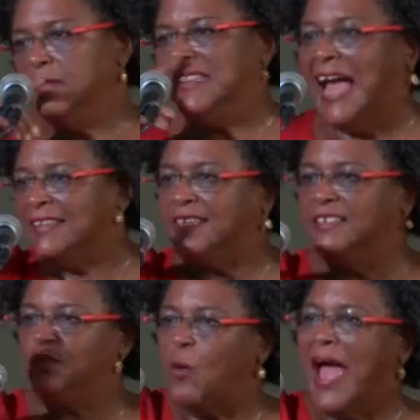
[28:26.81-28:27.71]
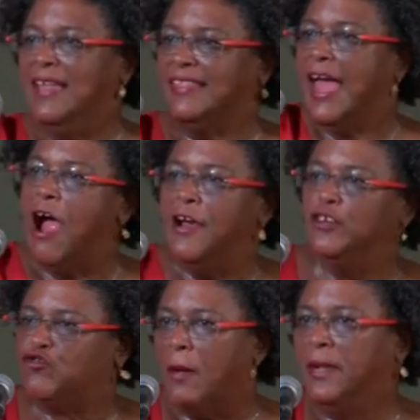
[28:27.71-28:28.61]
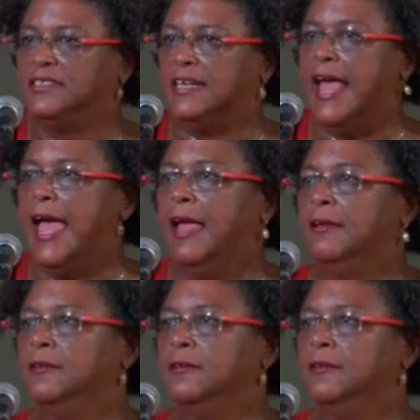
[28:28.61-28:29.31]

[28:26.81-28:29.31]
That is why they are in trouble today.